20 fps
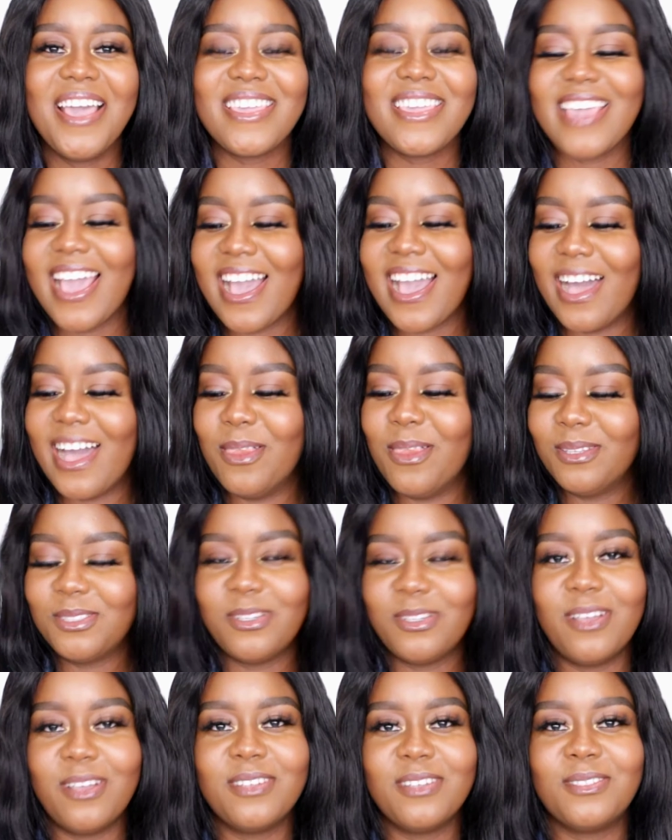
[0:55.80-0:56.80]
yeah, I'm also
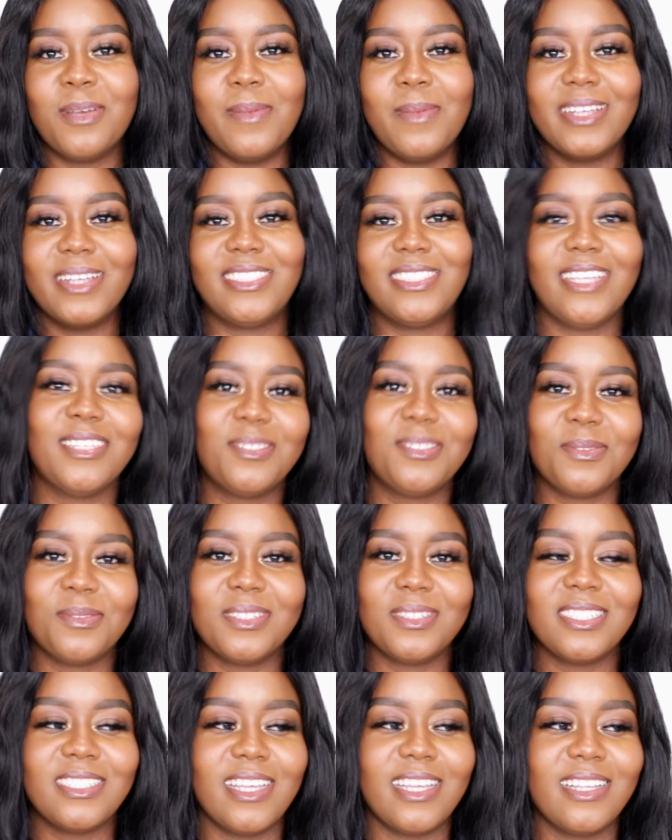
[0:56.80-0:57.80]
showing you some
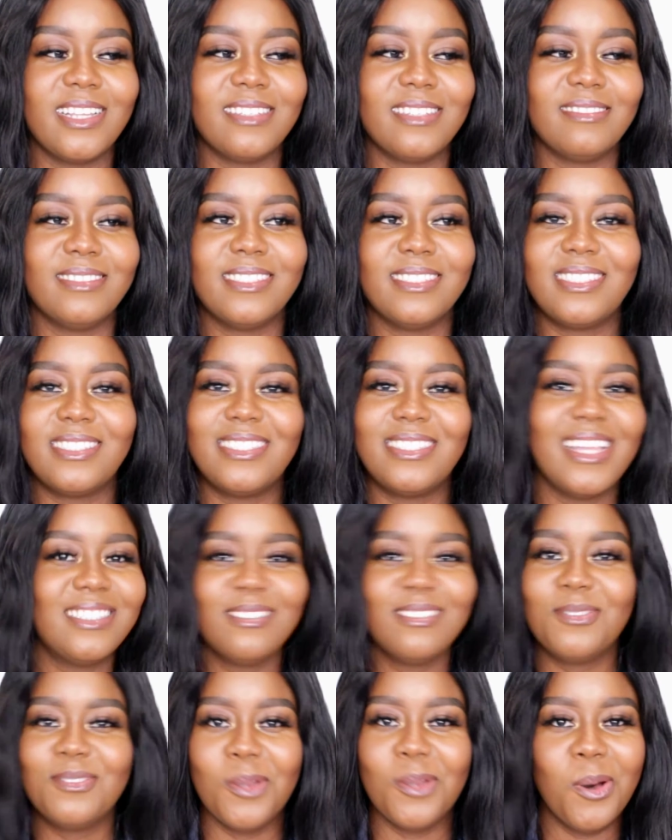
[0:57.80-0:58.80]
accessories and set
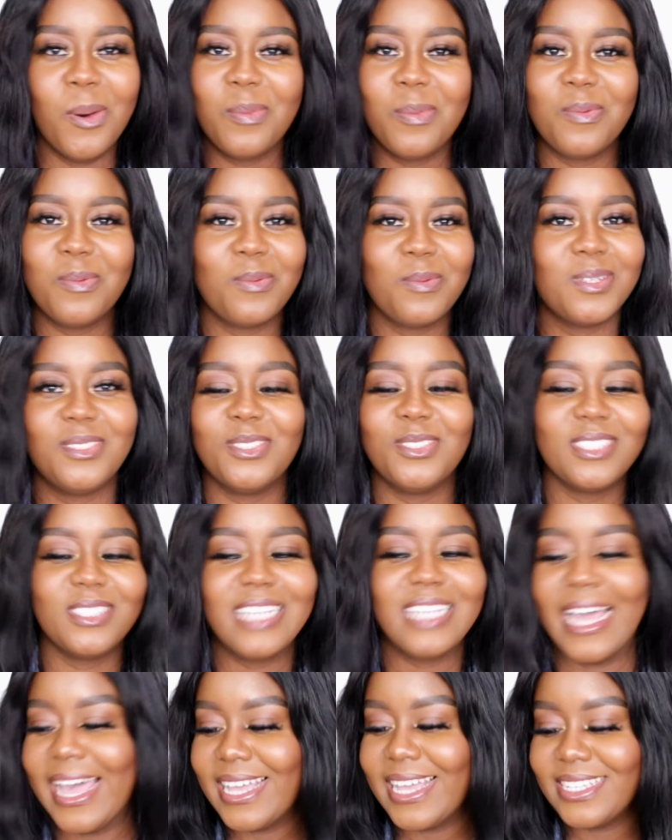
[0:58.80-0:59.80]
it up with you
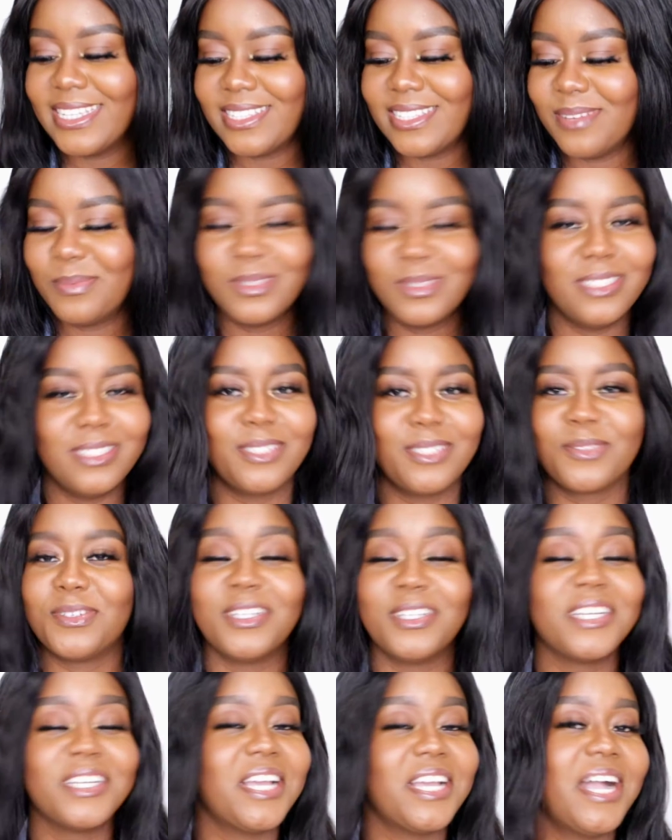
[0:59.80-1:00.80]
guys and put the
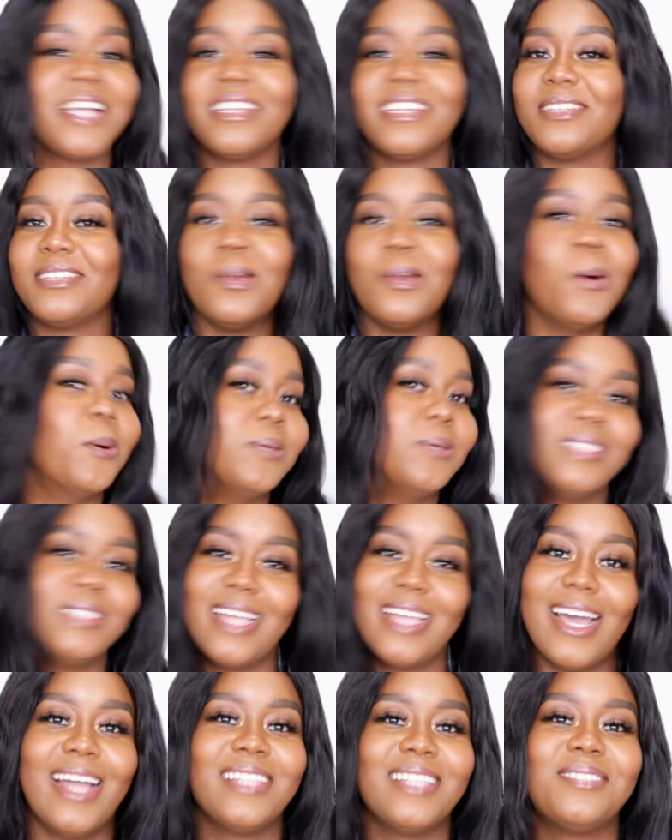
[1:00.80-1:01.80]
screen guard and all
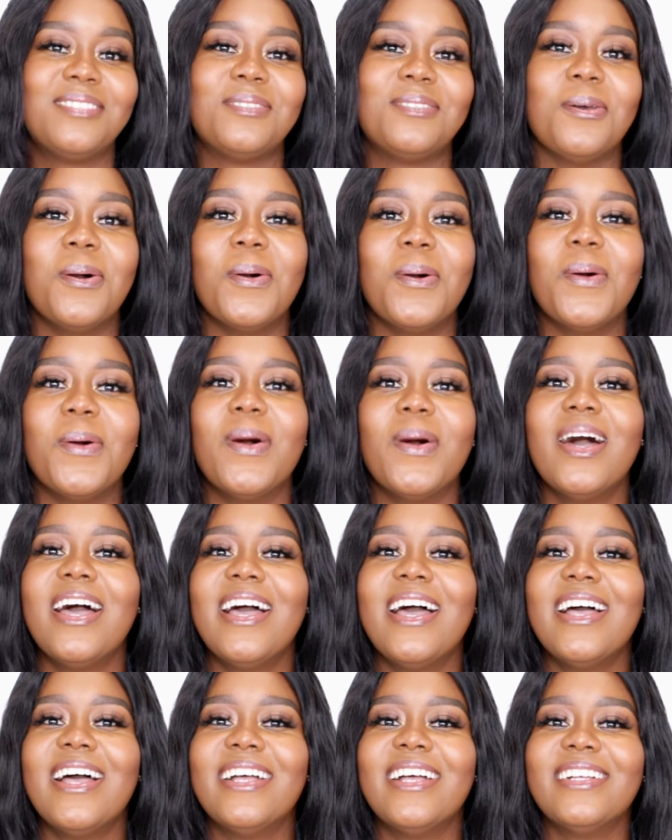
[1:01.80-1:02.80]
that. So
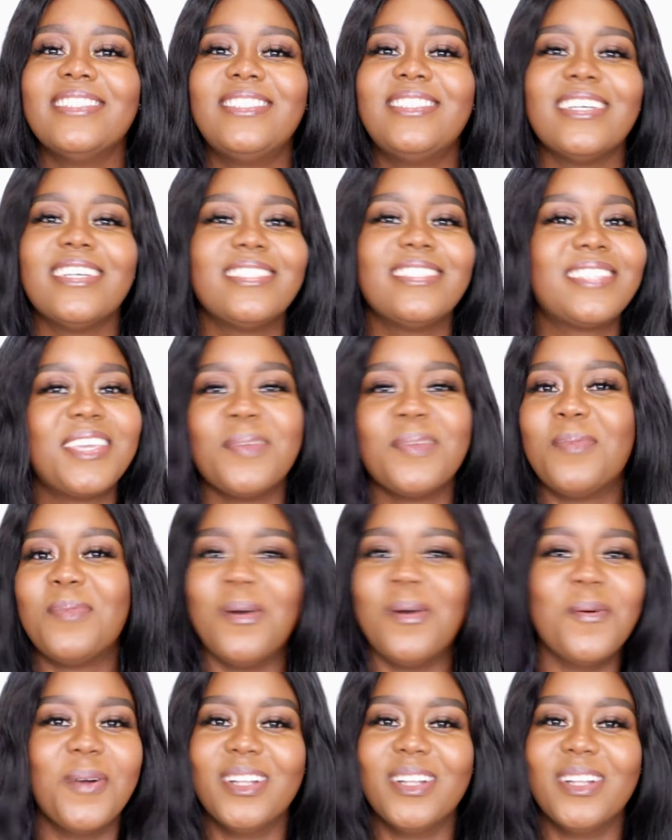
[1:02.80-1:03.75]
just keep on